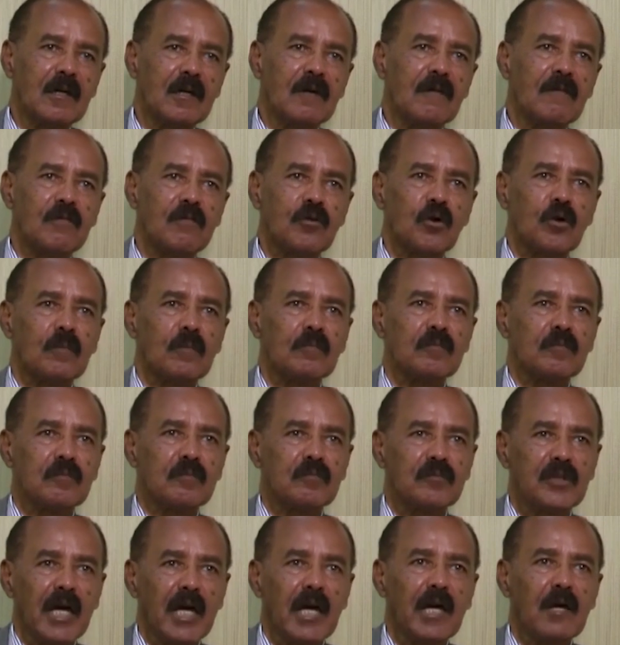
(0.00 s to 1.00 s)
From
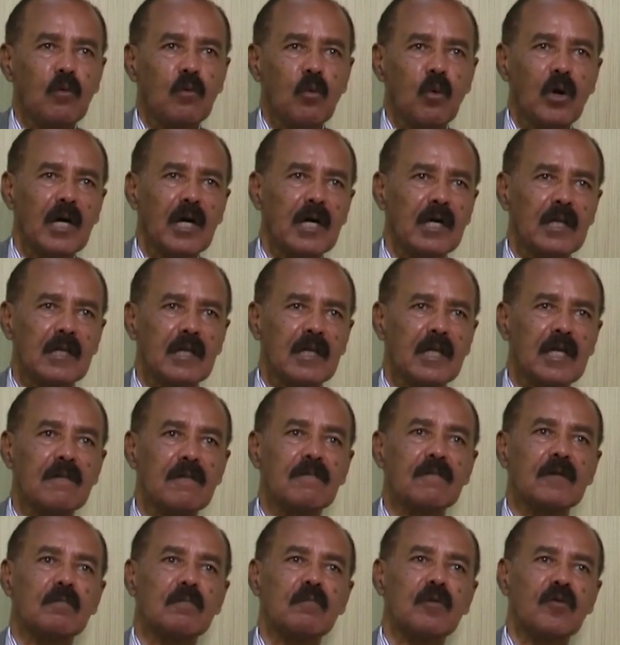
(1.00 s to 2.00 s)
day one,
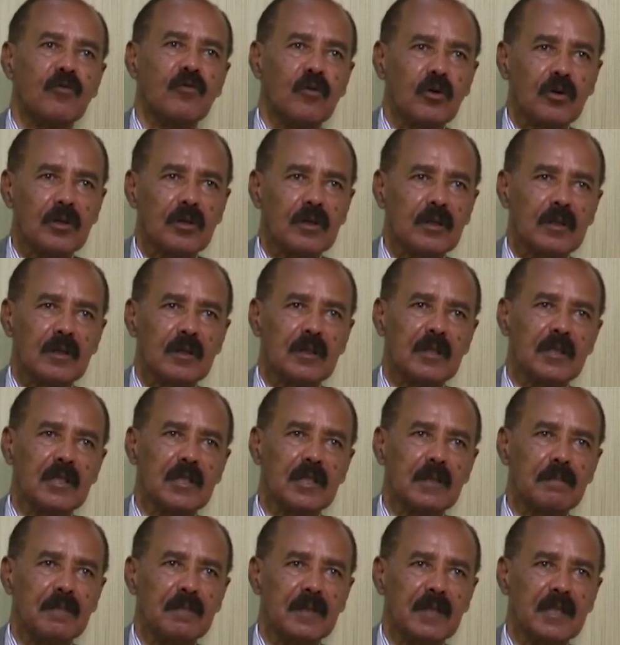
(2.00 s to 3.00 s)
even before
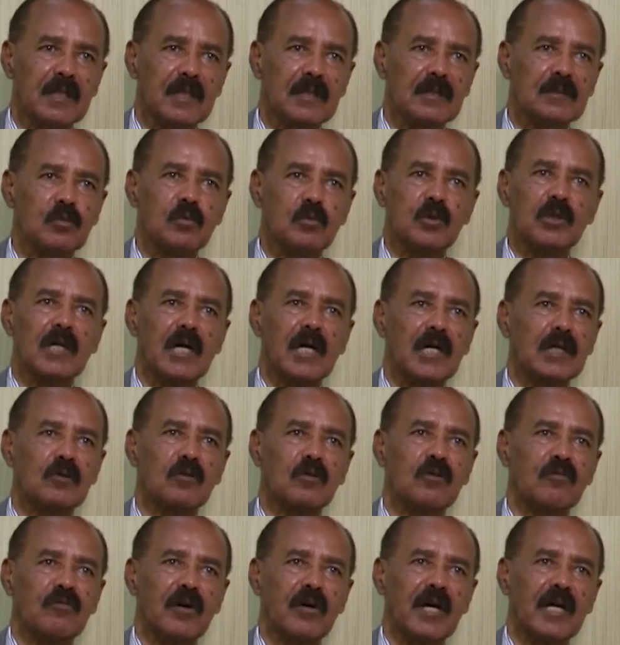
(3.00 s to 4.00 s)
independence, we had
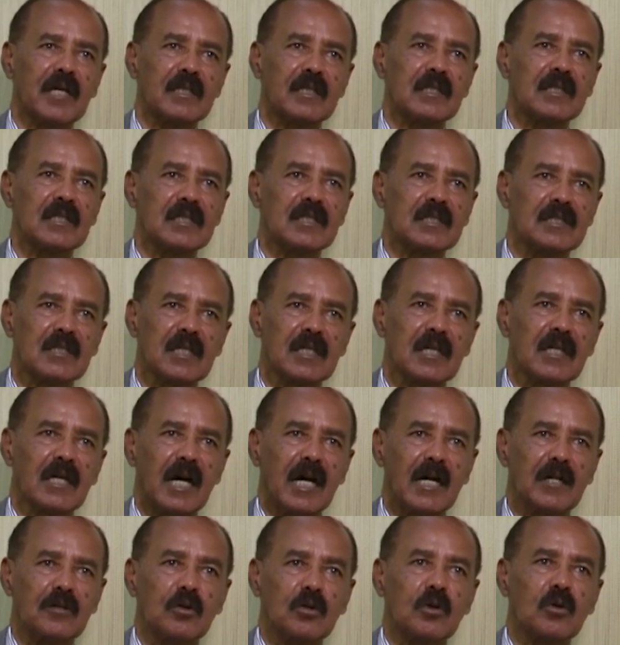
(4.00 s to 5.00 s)
to fight this
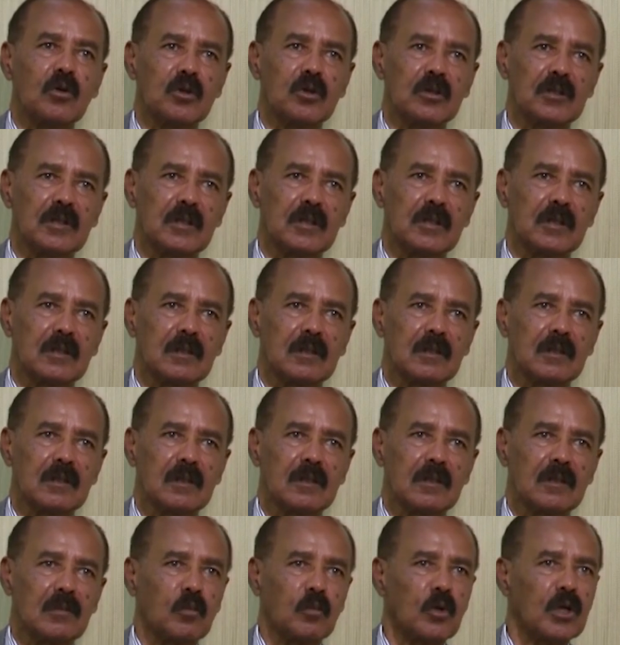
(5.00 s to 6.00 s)
ideology.
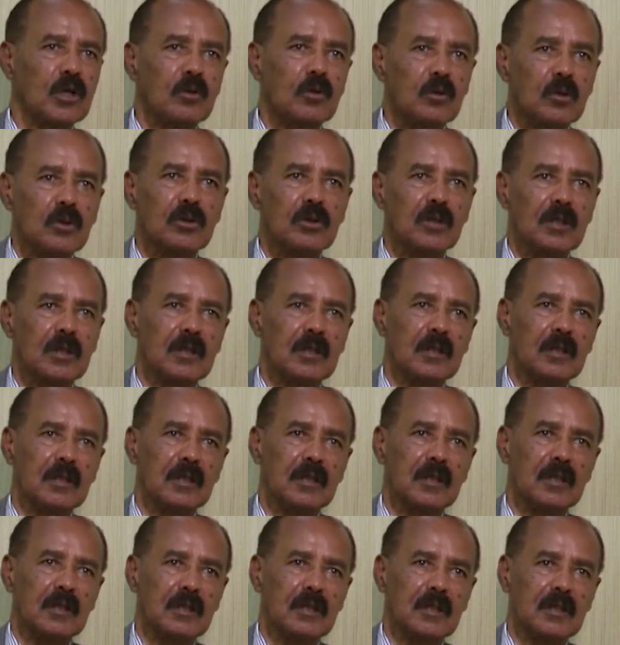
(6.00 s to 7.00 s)
We're not
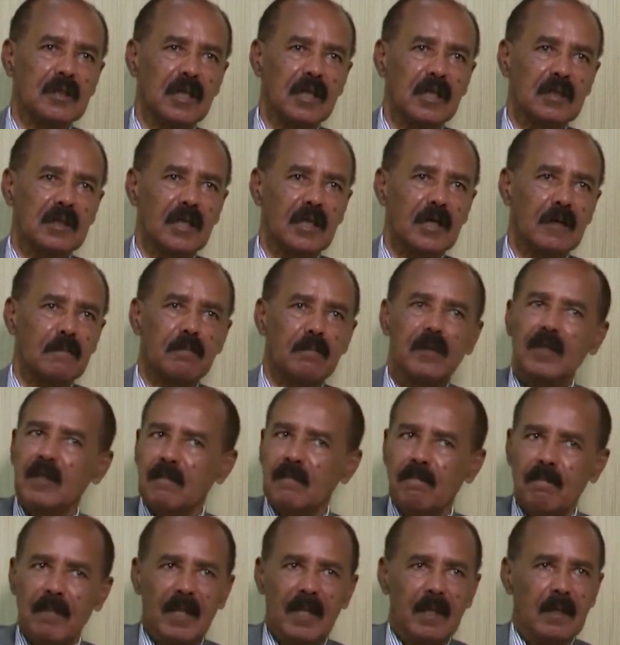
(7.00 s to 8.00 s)
in that camp, but
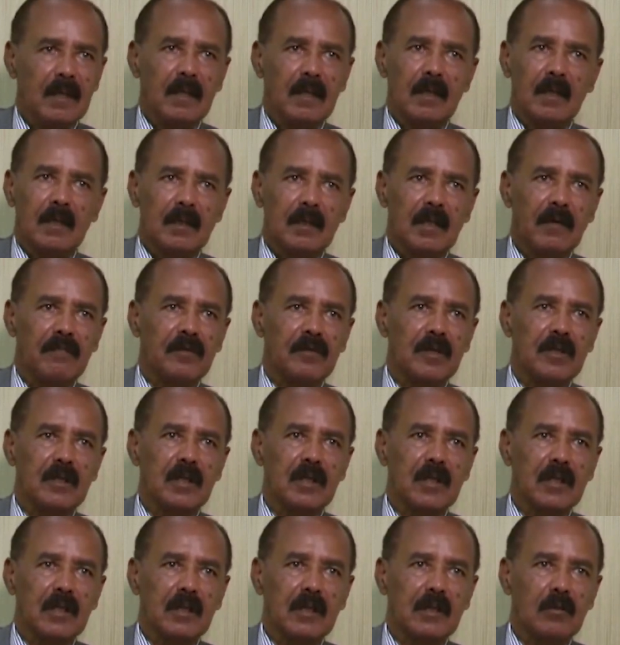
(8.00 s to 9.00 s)

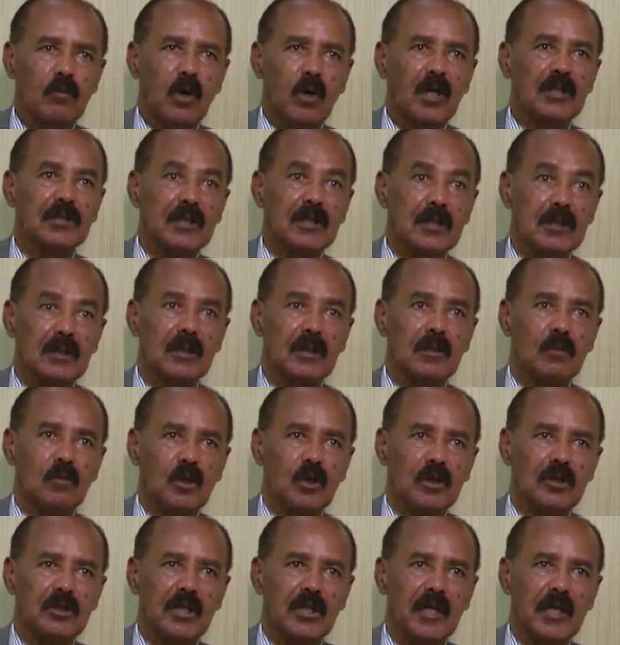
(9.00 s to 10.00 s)
definitely Washington
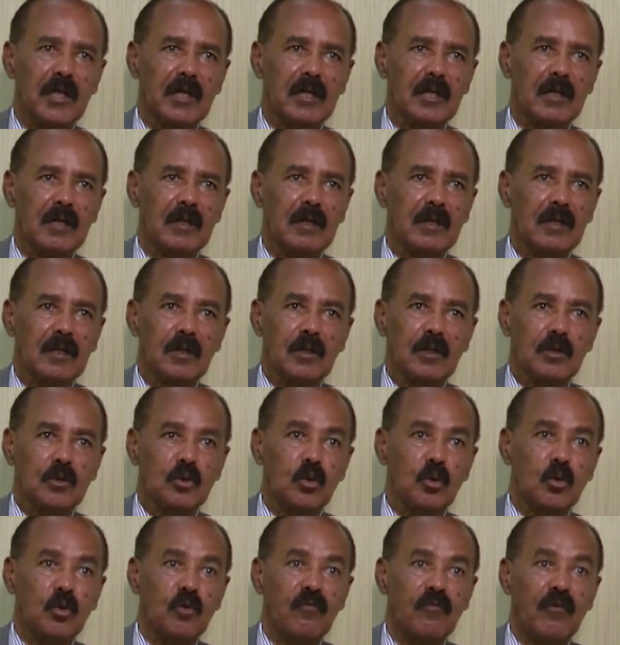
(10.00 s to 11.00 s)
was there
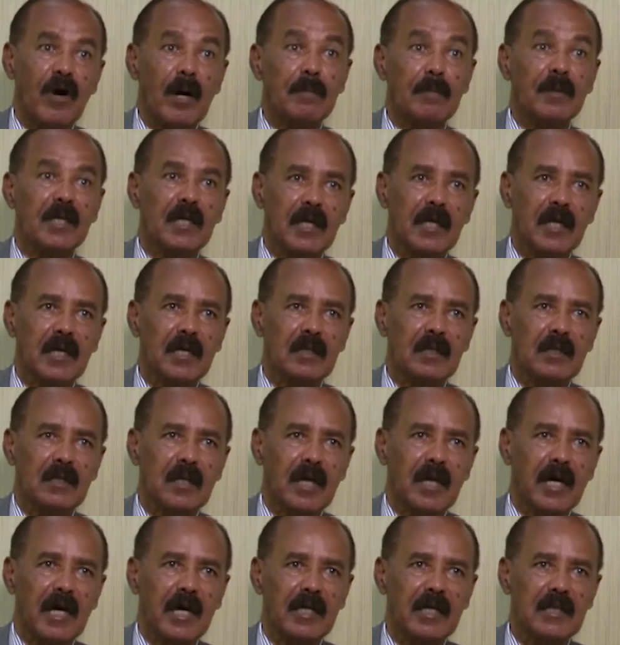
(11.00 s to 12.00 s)
to fabricate
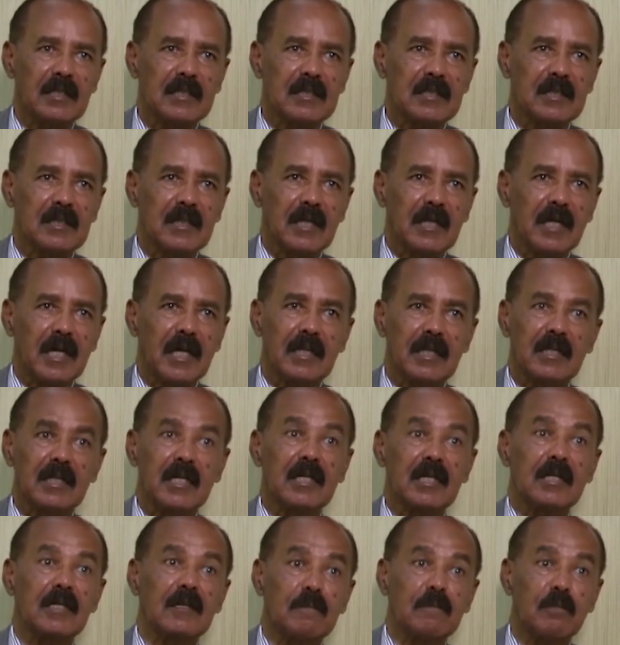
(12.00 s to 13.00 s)
lies and
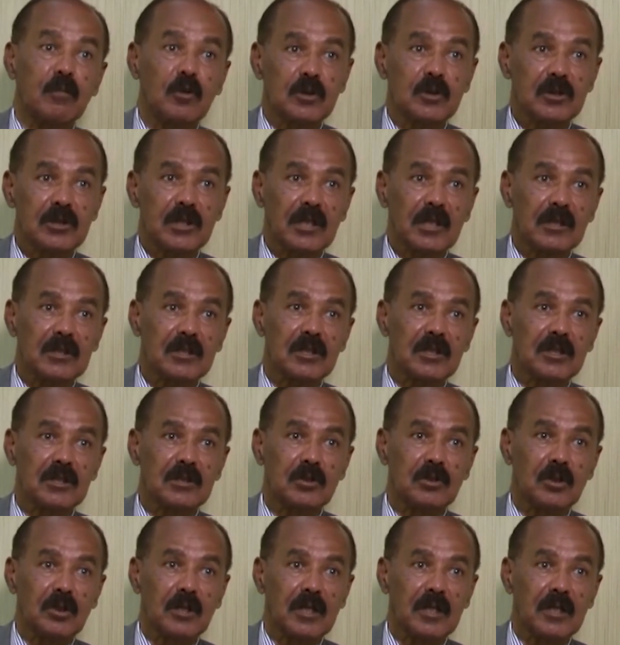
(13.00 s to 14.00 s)
then impose
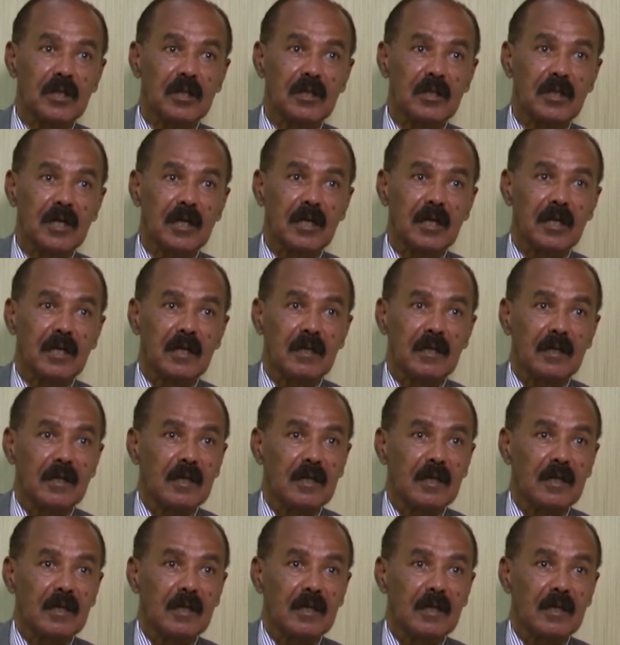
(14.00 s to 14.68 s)
sanctions on Eritrea.